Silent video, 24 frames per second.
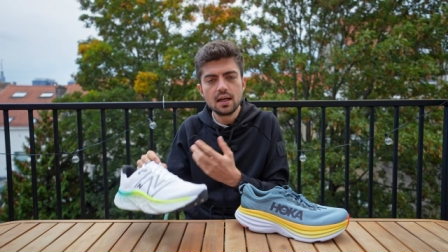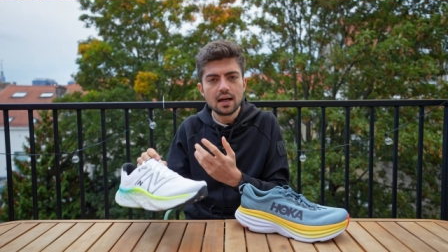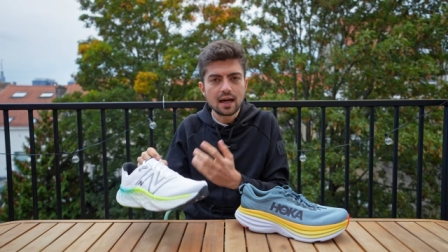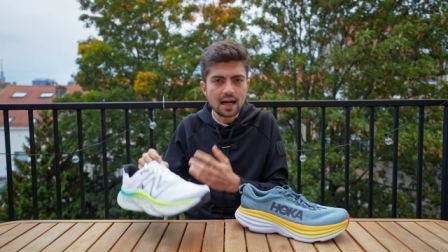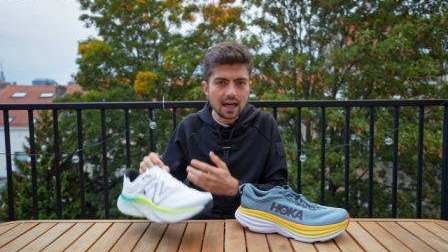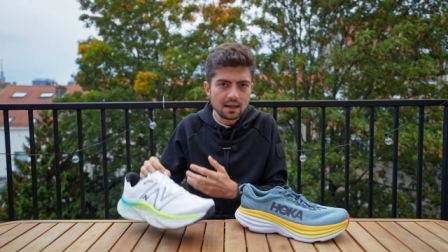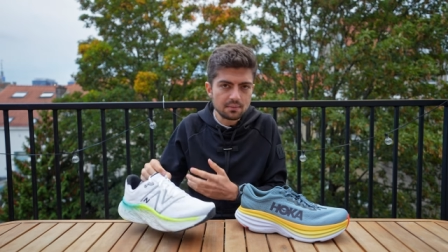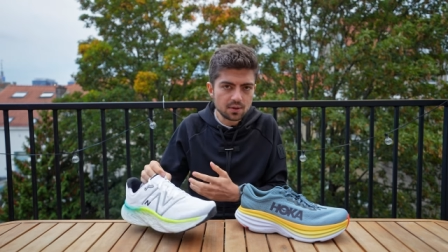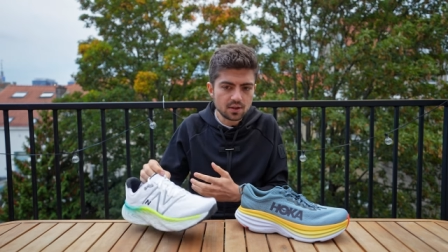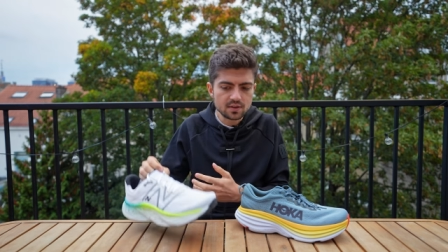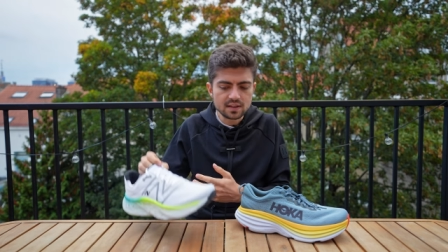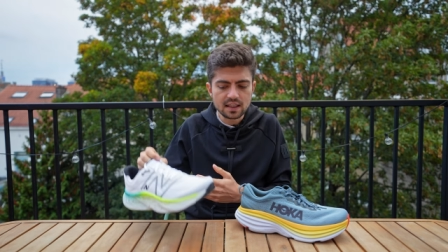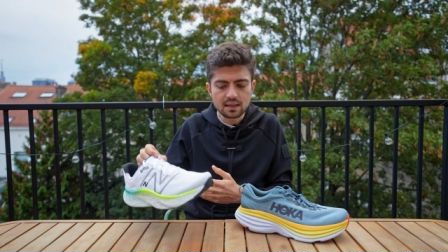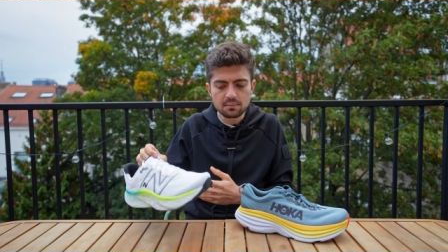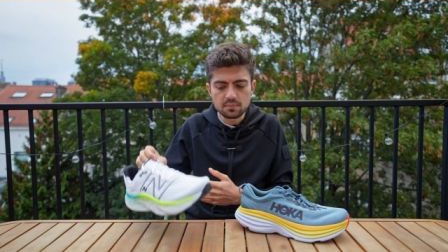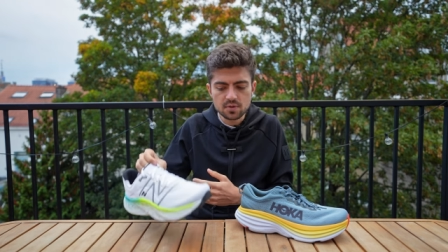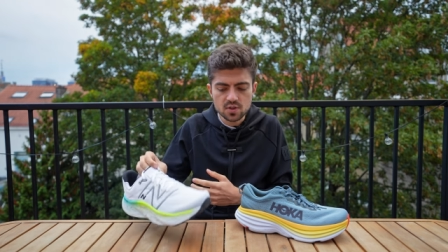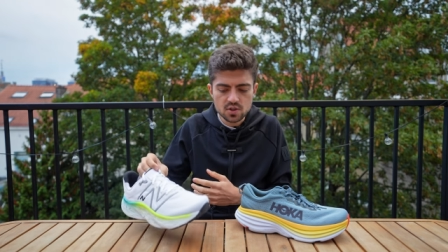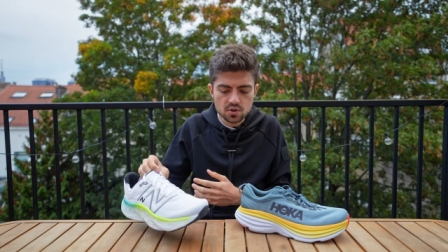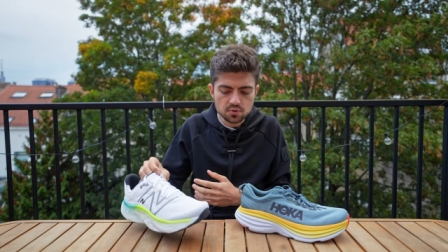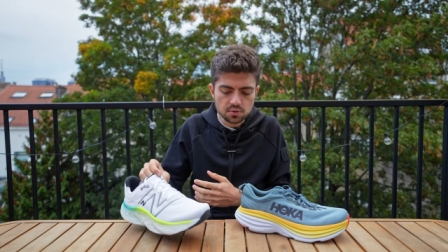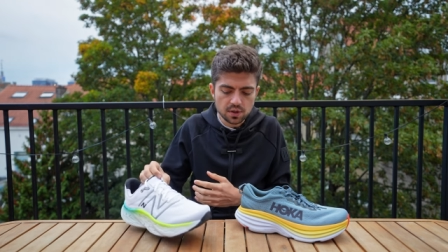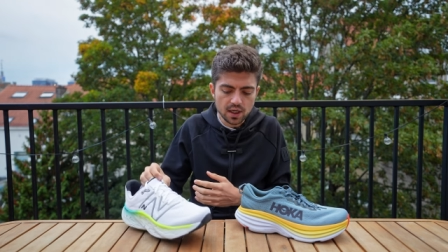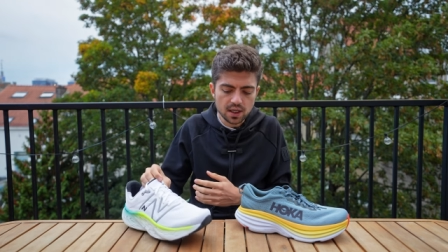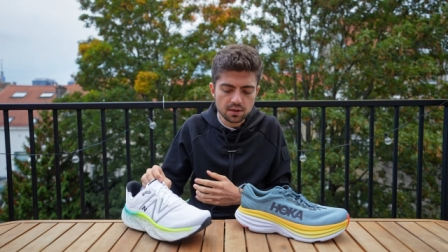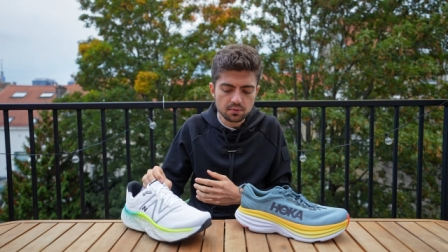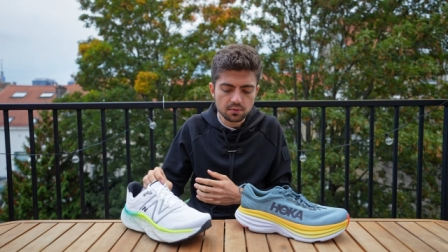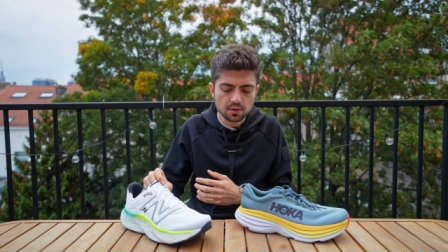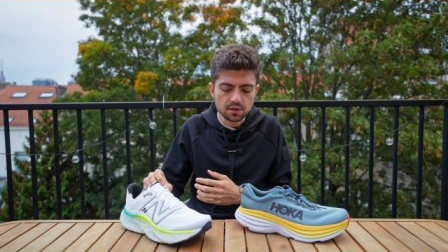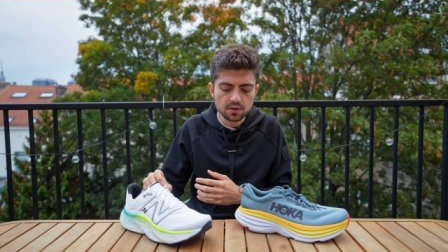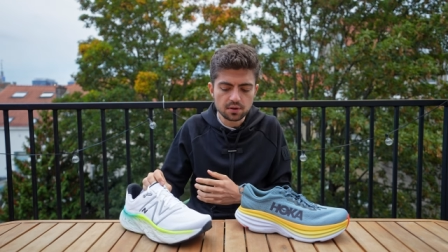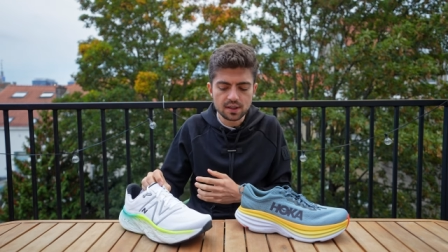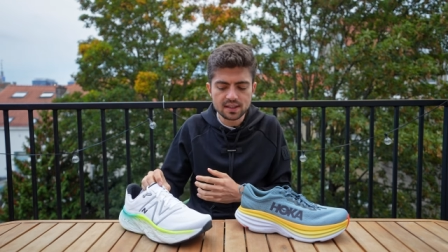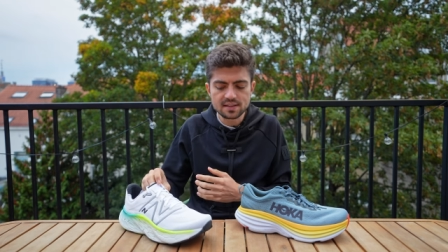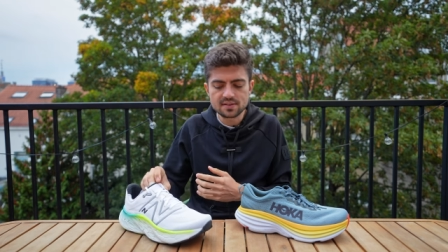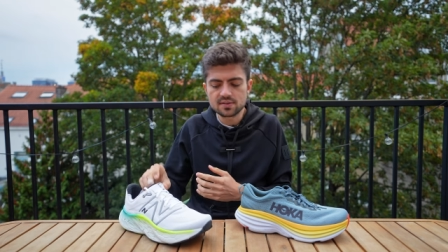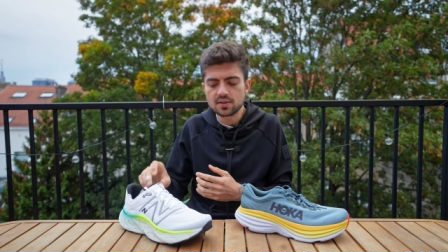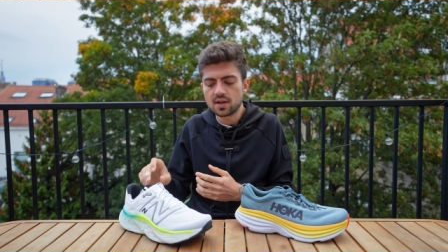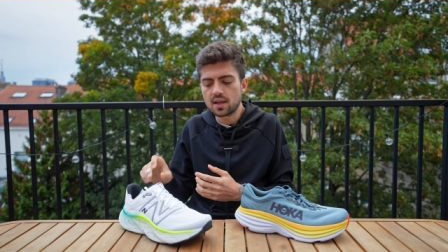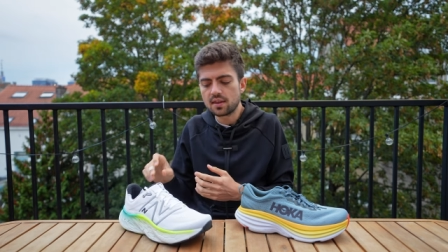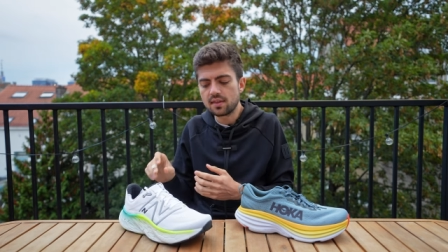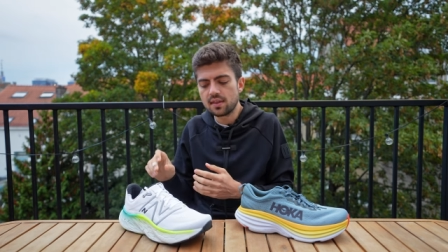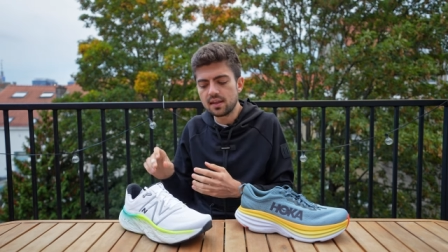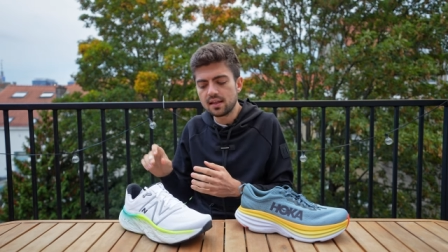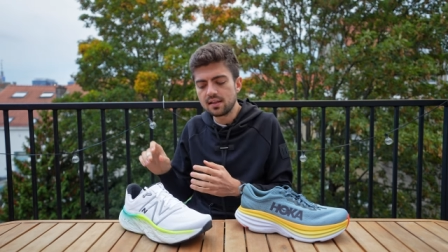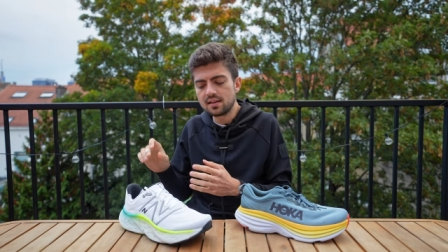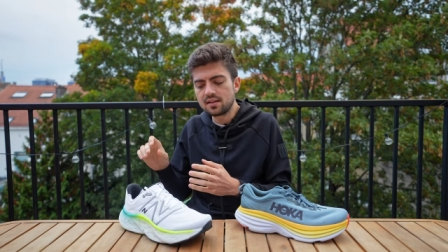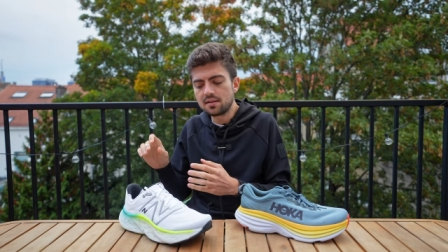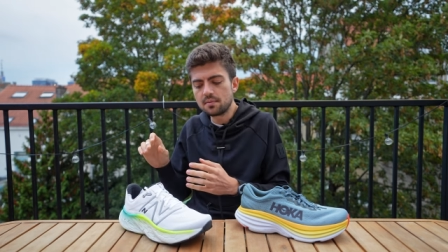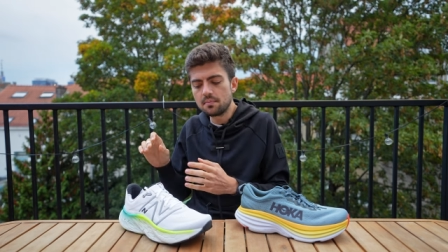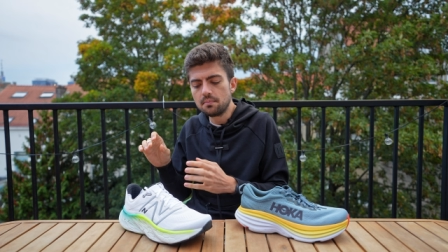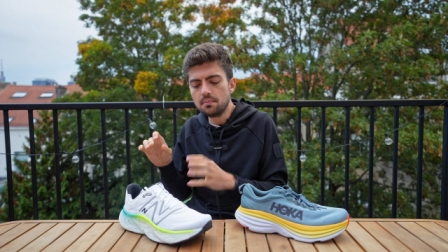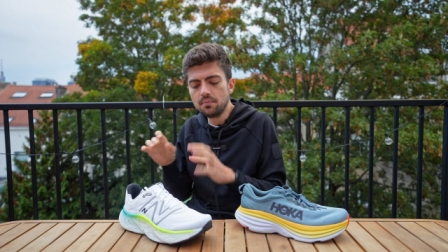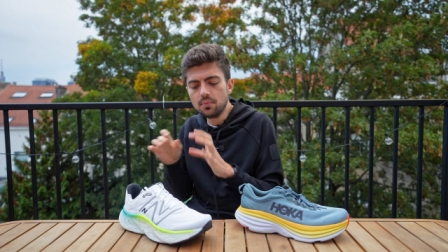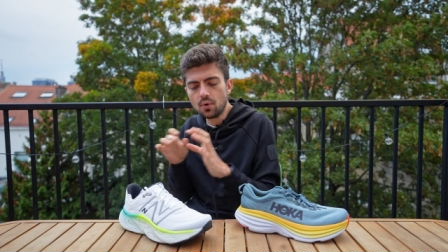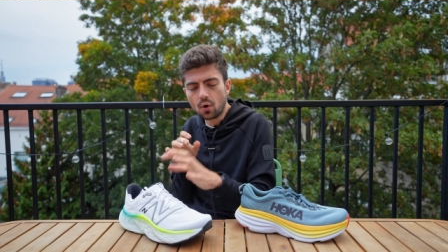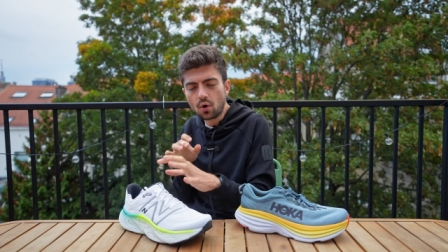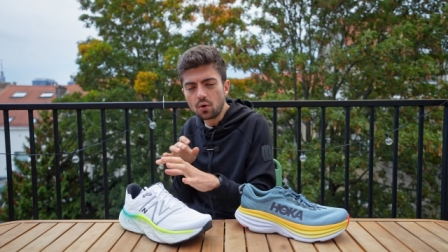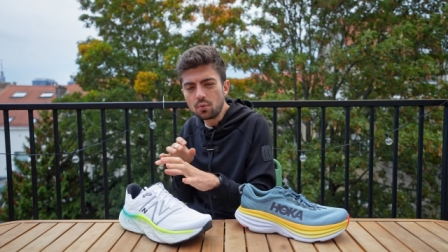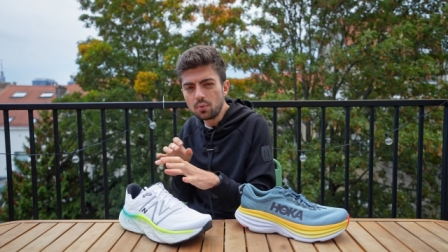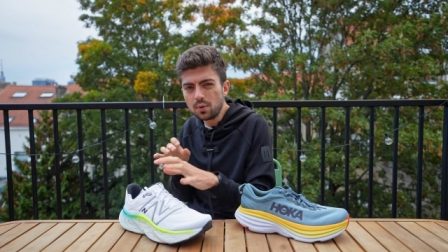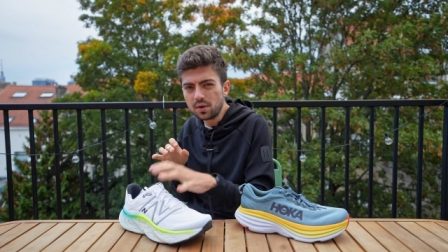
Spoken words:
I'm a stride runner, and so I think the more